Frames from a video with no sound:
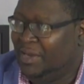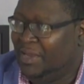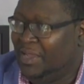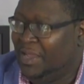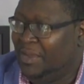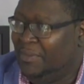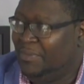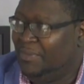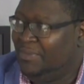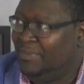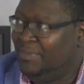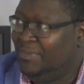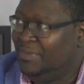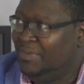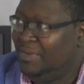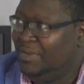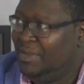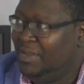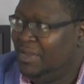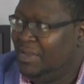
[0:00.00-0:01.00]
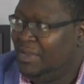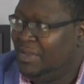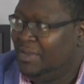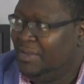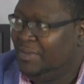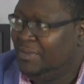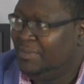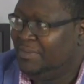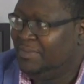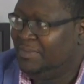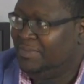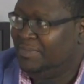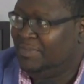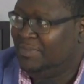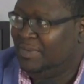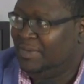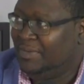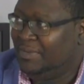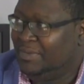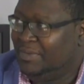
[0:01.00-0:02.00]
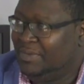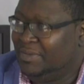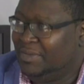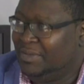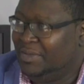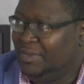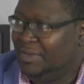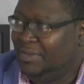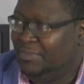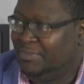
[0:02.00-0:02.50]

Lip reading: 5 years in a row, you can't beat Ohio State.